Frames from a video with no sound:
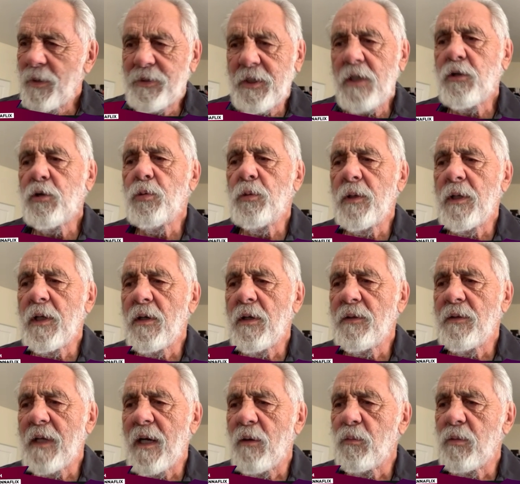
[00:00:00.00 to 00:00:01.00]
career
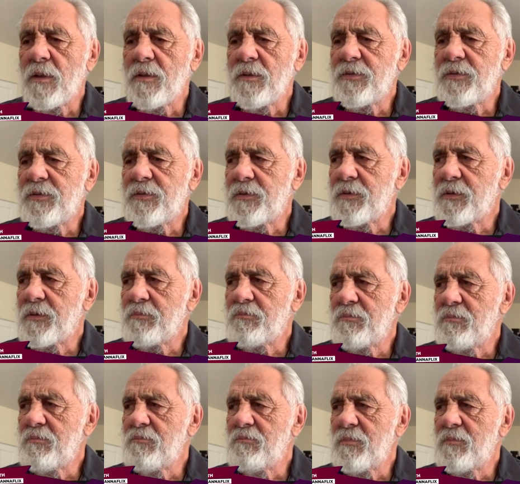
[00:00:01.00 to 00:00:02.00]
that was
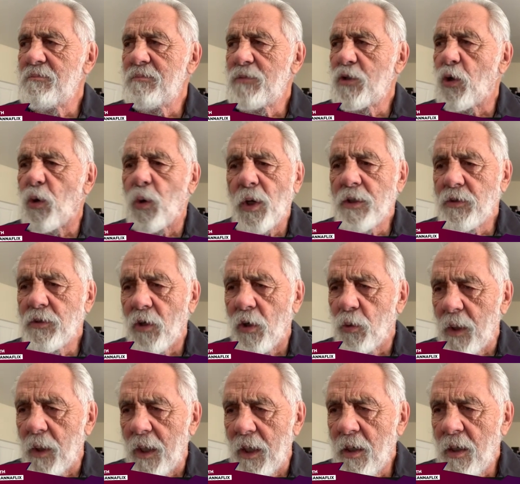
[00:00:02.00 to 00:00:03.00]
going
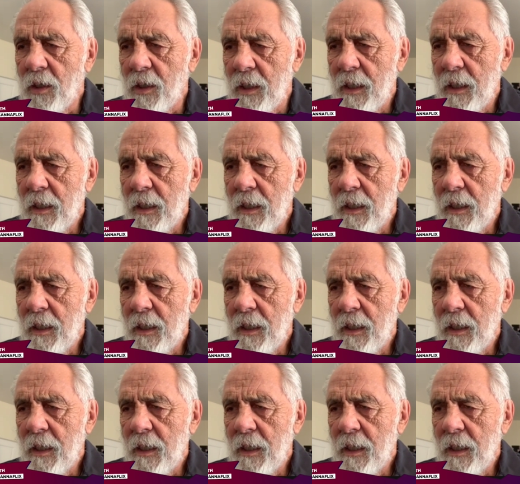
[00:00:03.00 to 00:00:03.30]
nowhere.